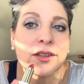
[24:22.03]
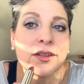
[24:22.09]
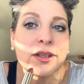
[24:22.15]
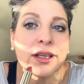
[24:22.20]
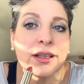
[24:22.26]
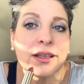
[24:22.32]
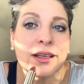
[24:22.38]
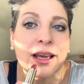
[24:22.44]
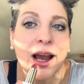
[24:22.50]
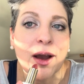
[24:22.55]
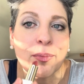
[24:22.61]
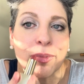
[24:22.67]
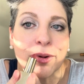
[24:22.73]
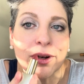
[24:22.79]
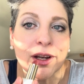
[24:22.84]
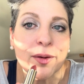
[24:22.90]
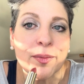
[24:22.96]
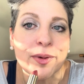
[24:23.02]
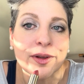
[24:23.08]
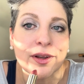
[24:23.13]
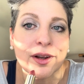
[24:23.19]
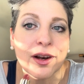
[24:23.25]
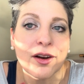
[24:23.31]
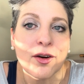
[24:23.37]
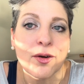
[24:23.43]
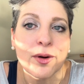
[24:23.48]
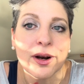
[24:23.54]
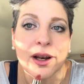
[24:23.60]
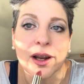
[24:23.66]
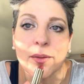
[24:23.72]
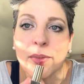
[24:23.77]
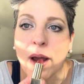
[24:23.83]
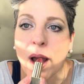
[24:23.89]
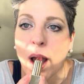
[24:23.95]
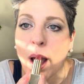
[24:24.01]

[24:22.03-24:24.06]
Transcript: Look at the upper lip and the lower lip.